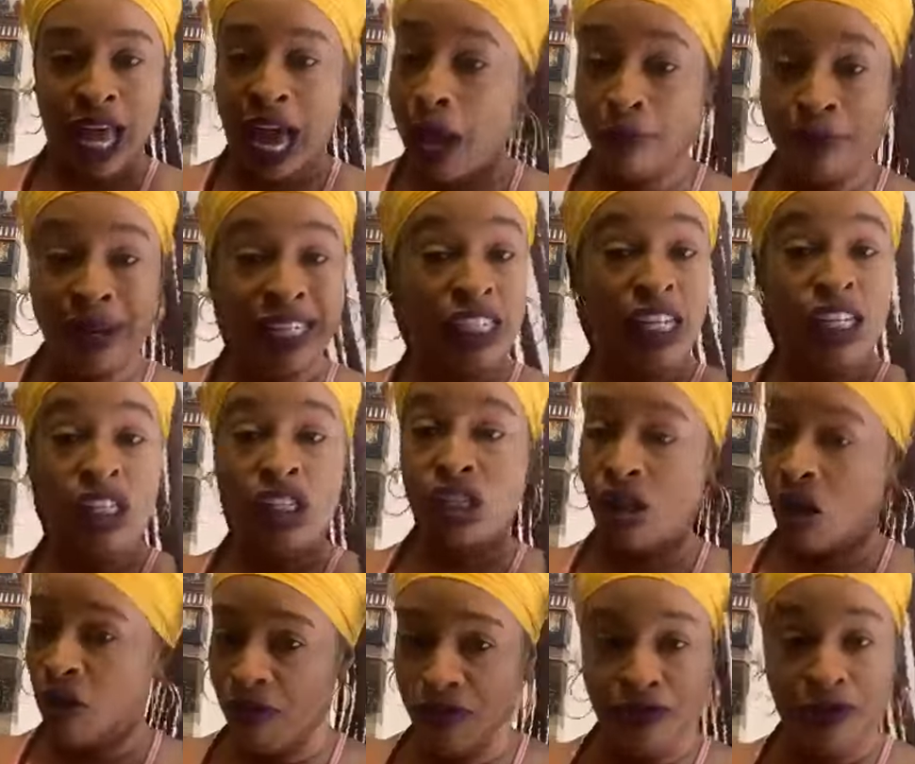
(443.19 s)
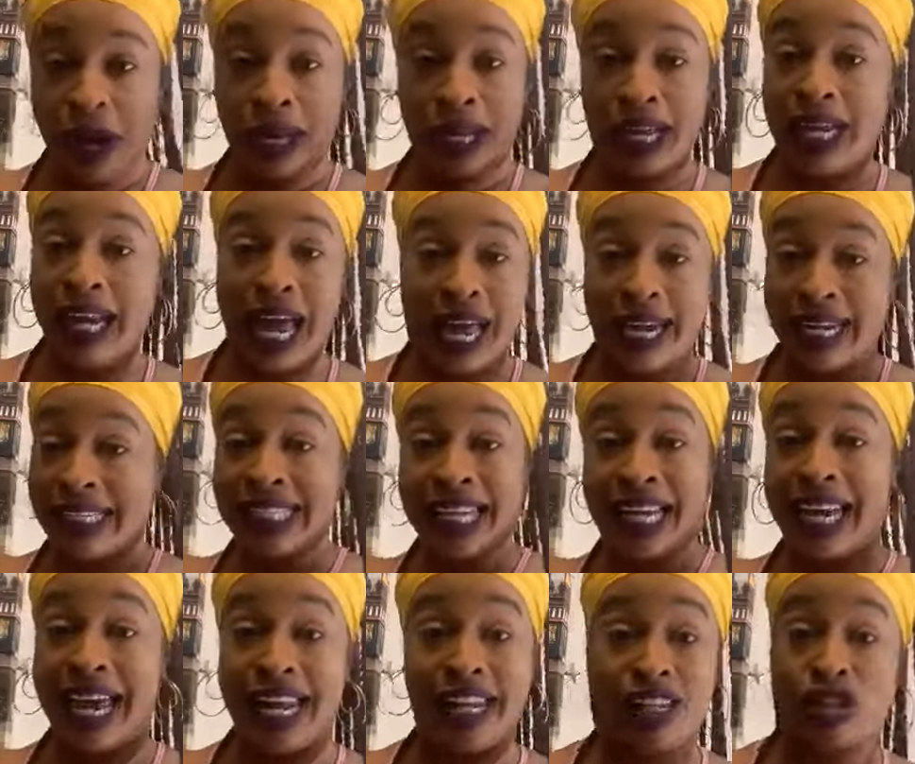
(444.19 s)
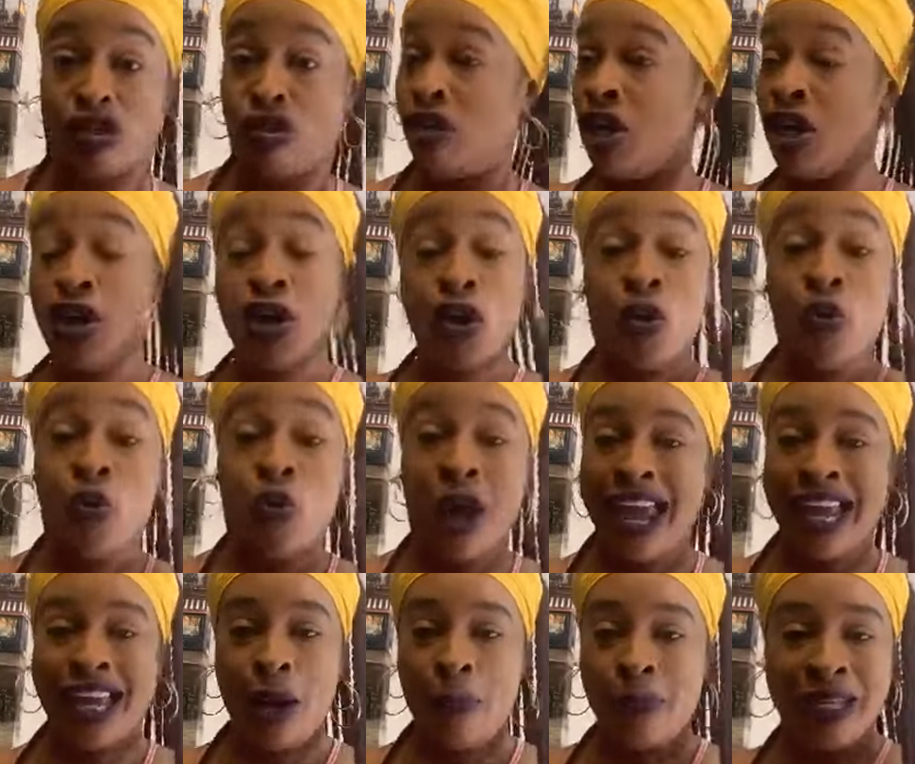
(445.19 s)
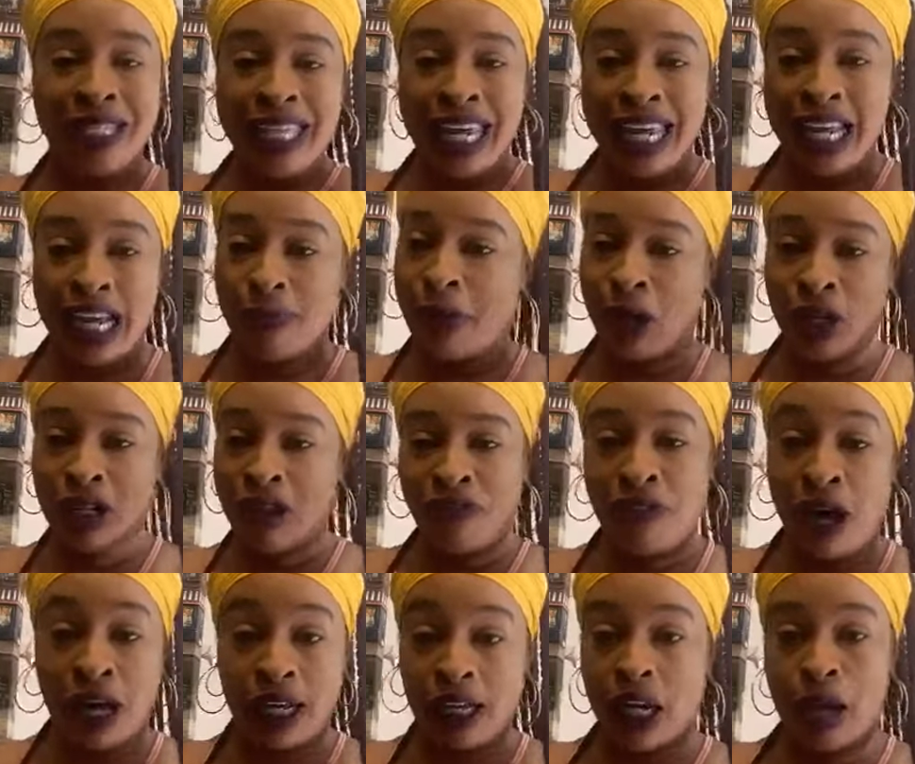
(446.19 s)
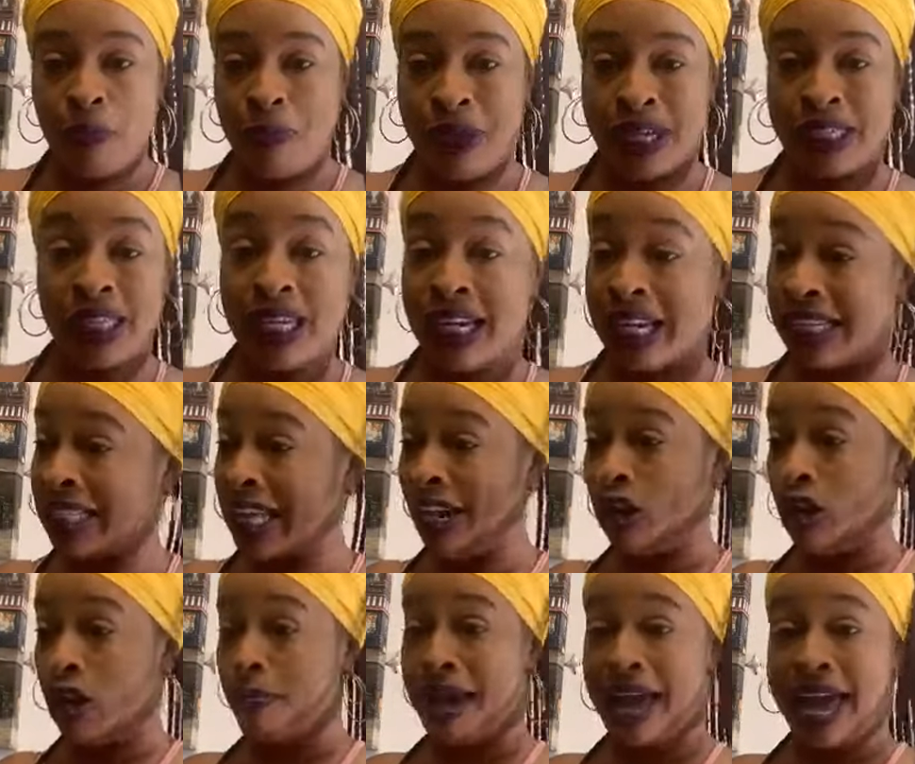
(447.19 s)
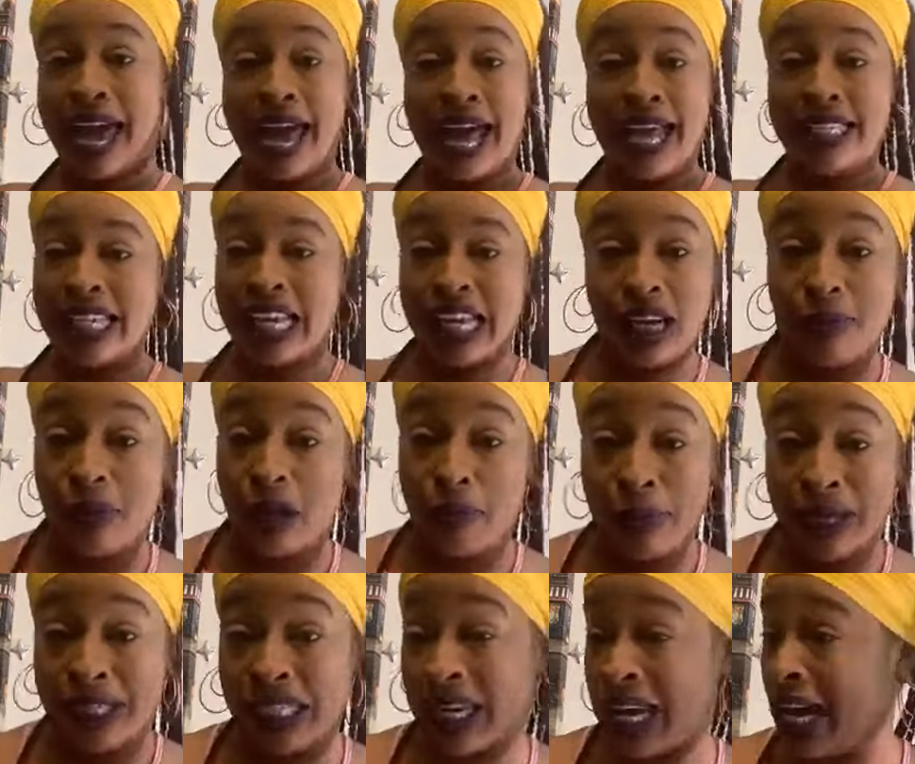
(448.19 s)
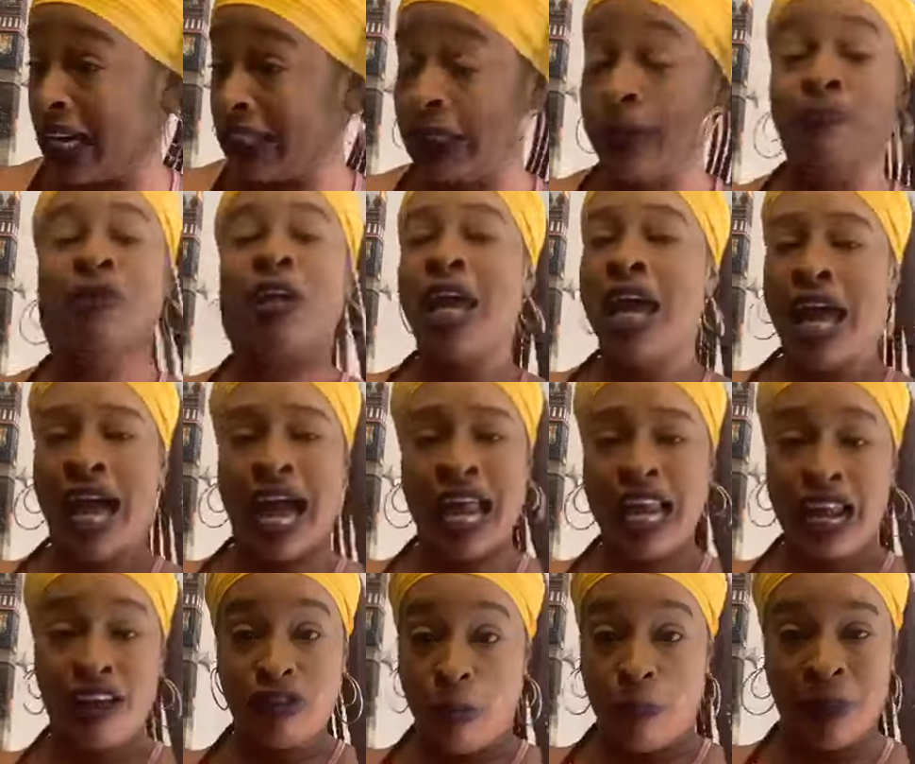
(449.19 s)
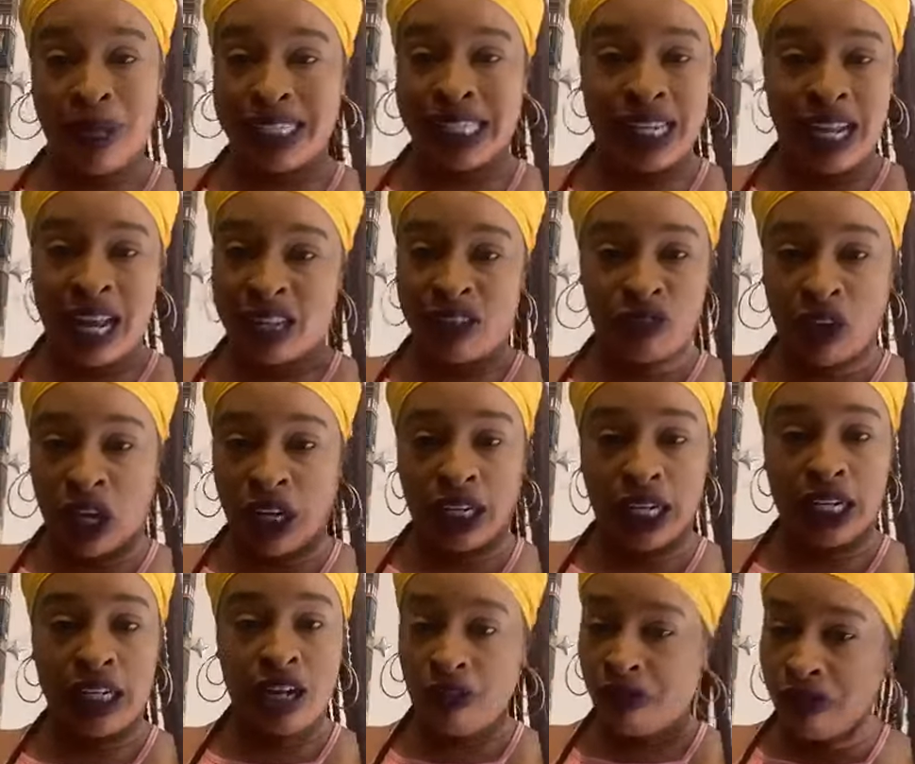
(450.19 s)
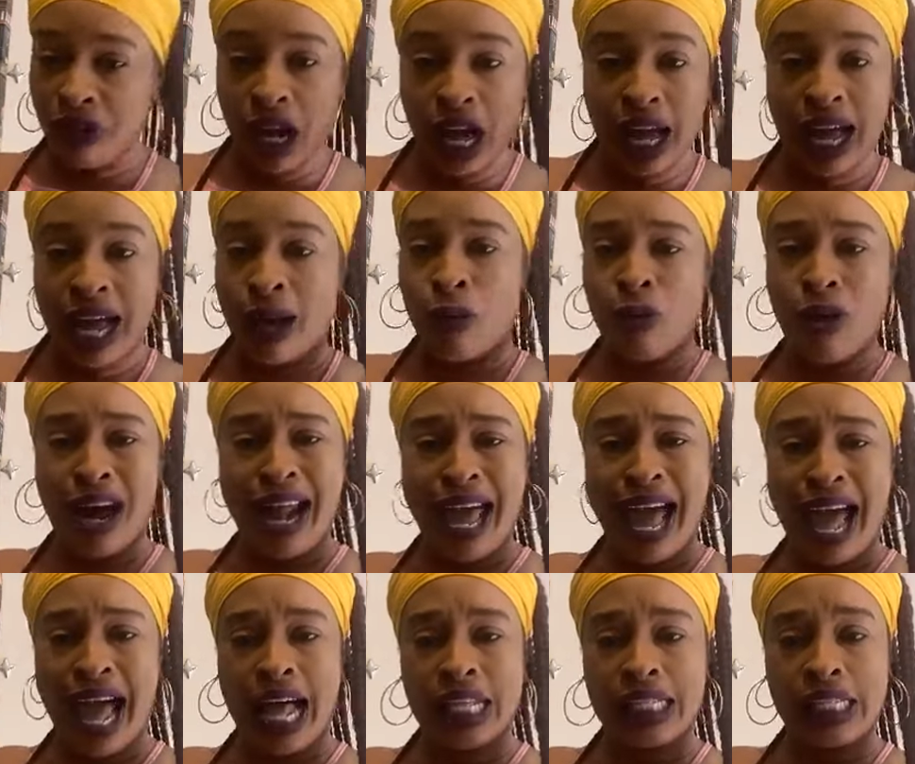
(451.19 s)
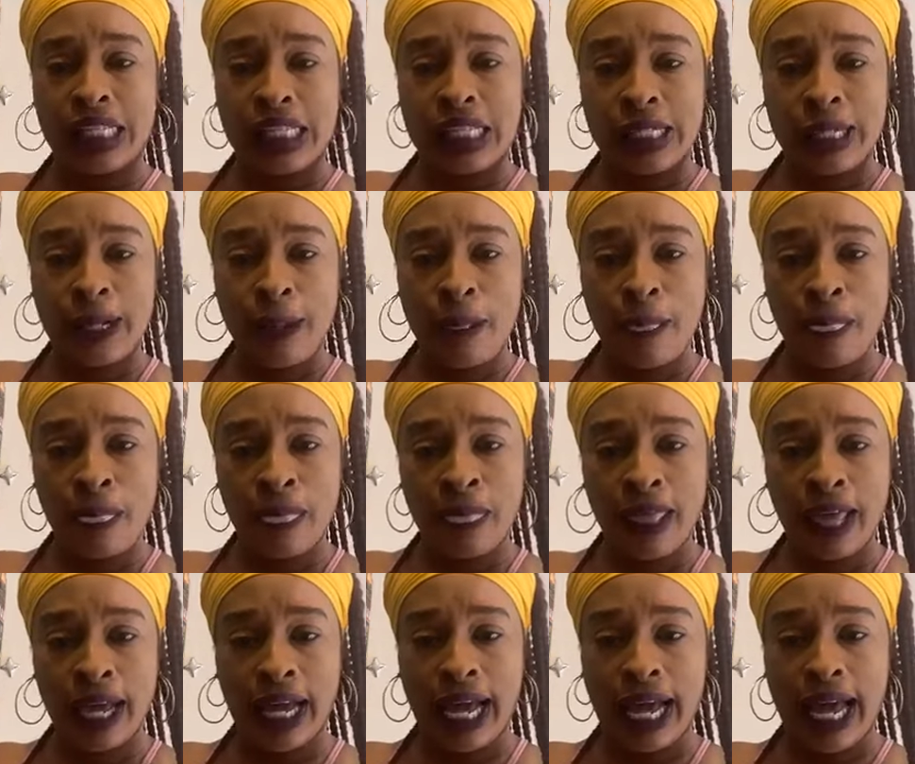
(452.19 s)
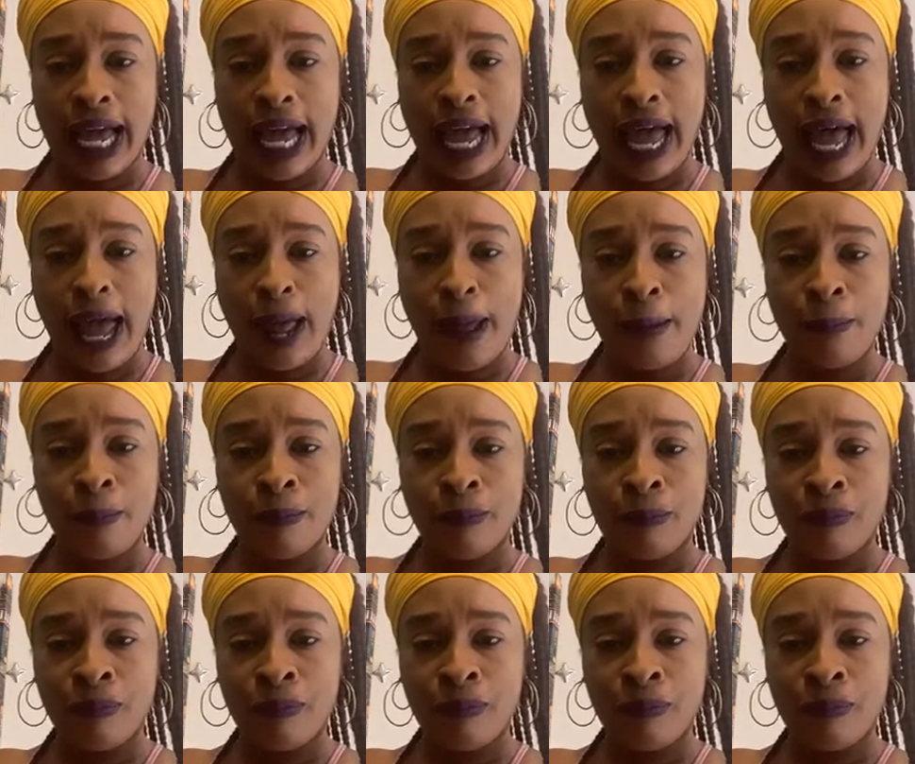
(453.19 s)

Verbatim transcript: I bleaching so fucking hard until I just wake up and think about the fucking pixie dust. I go to bed thinking about the pixie dust. I love the pixie dust fucking different. Uh, and what else? Uh-huh